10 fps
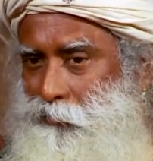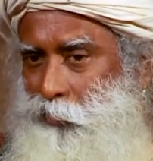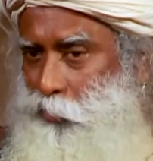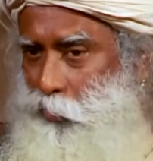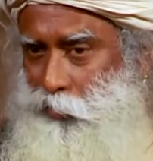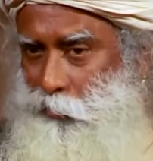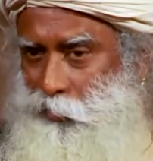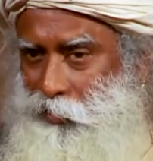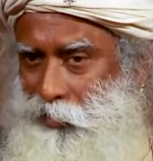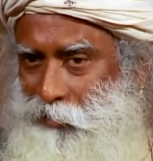Not talking
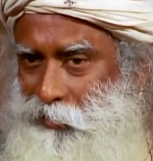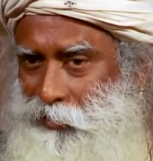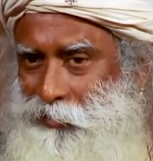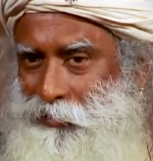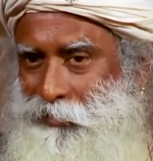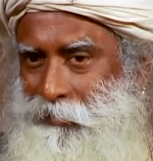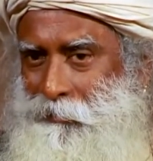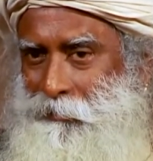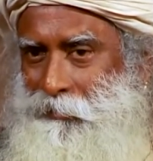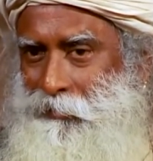about the Devi.
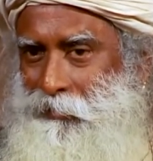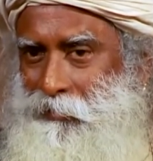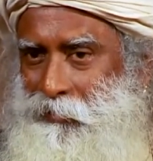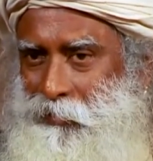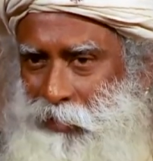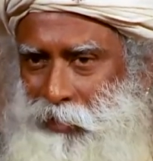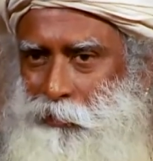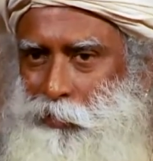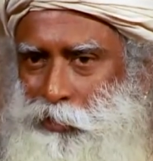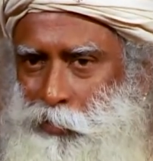
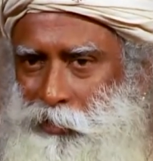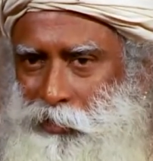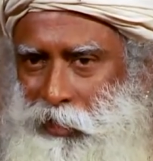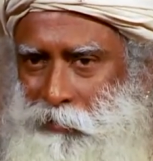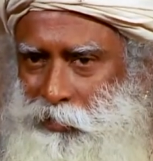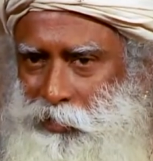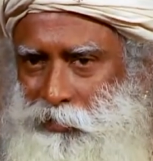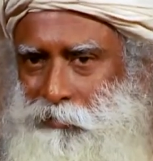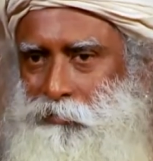Kali means what? Empty.